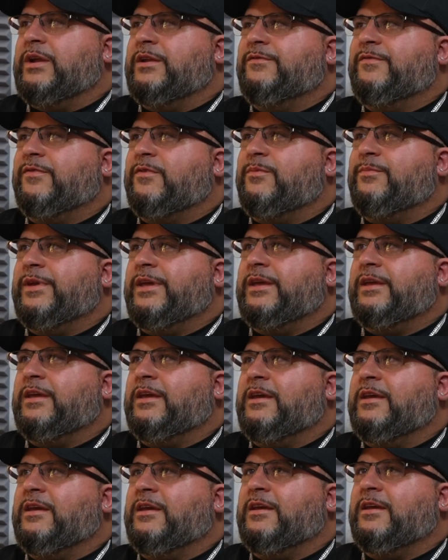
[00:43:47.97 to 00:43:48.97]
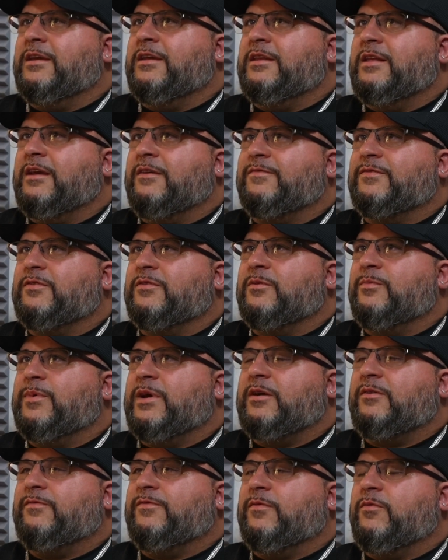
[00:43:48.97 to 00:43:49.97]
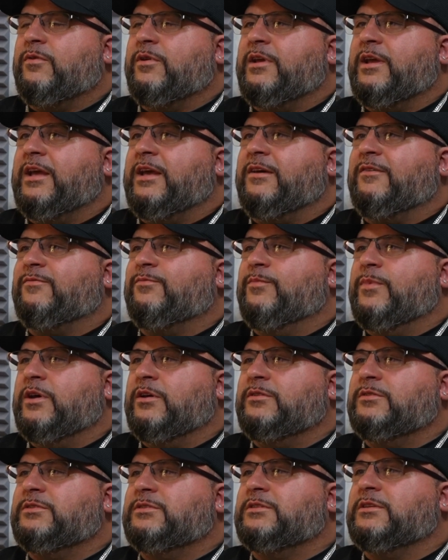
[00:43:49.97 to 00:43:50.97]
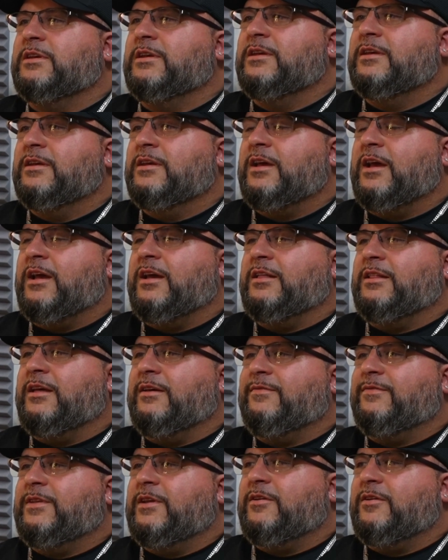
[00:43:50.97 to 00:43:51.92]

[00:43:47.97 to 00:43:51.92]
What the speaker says: for me. And after about 4.5 months, I left there